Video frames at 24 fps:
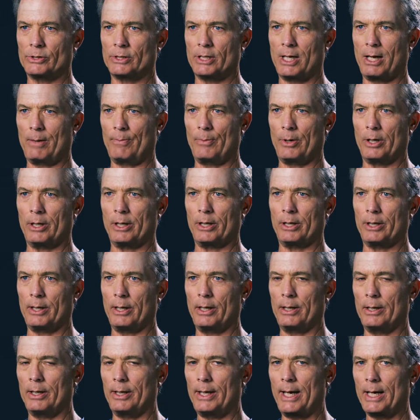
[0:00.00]
up, and
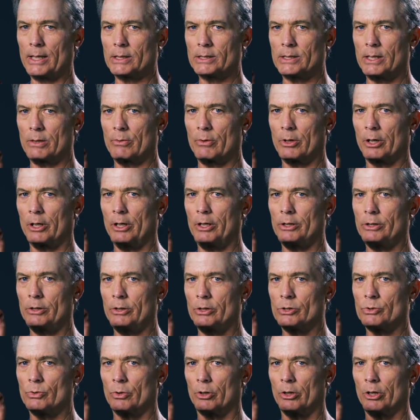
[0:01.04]
then the next thing we're going to do
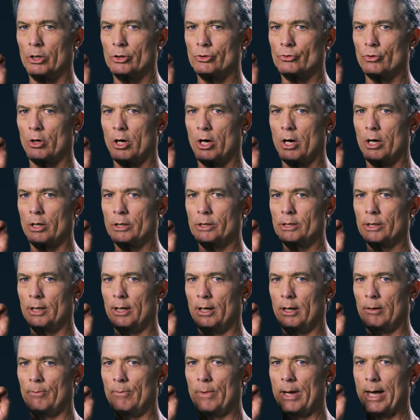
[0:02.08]
is we're going to draw our
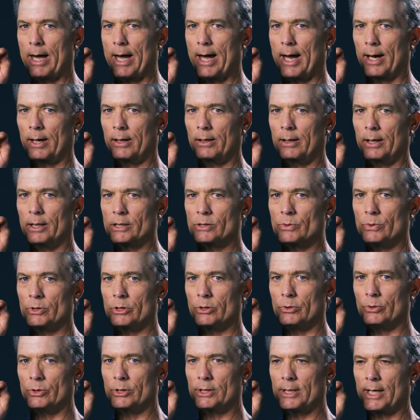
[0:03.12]
tongue back, as we
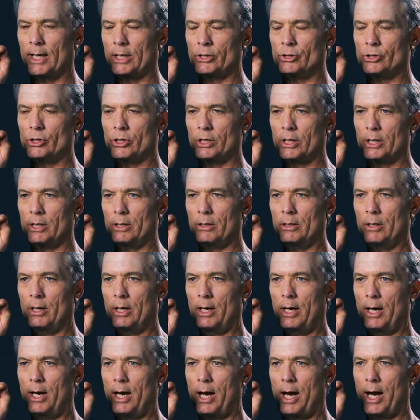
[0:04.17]
do in Tai Chi,
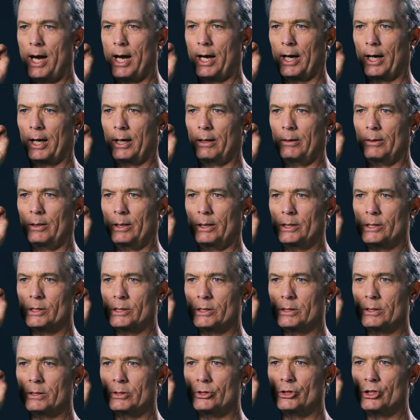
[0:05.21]
and just
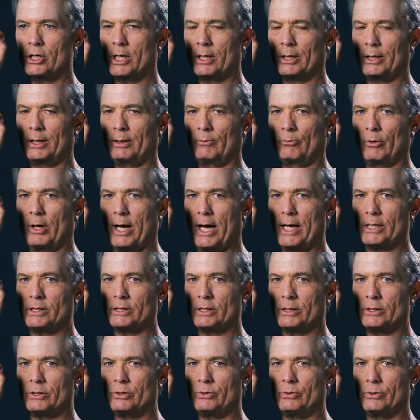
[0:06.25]
gently raise
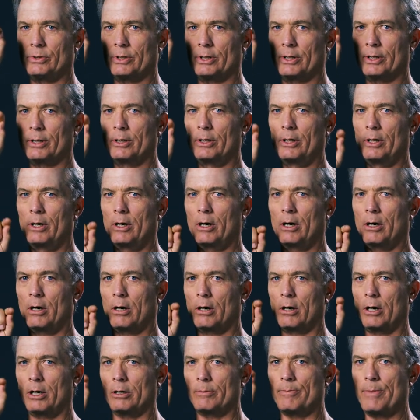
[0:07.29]
it to the
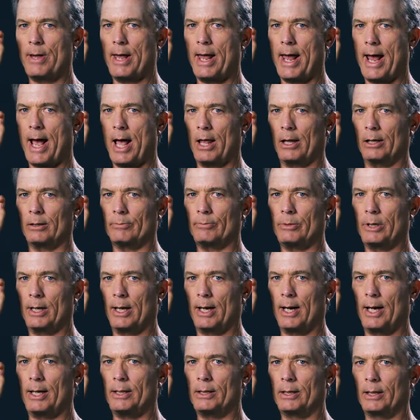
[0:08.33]
hard palate
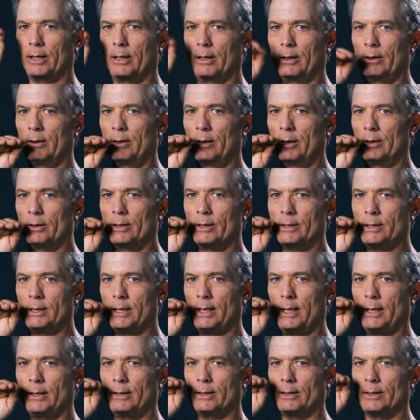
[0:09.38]
behind the
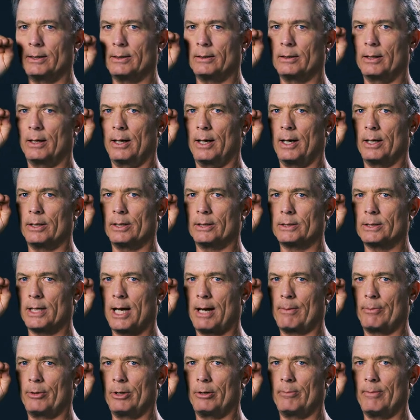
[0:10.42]
teeth and on the
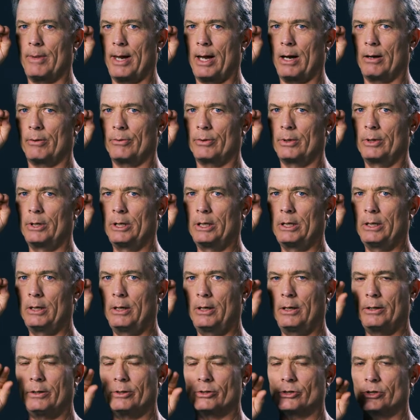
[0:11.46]
top of the mouth.
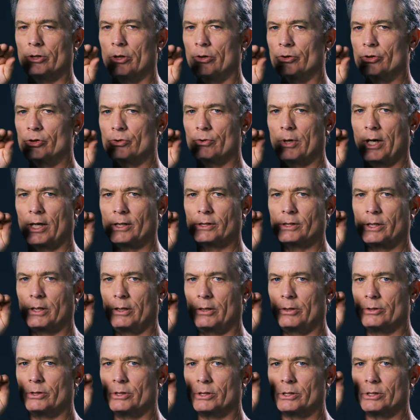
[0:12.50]
There's no stress
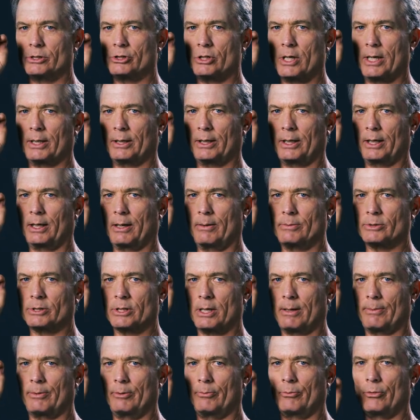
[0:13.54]
here, it just gently comes
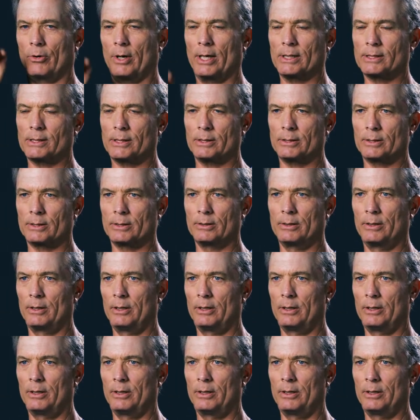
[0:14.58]
up and presses.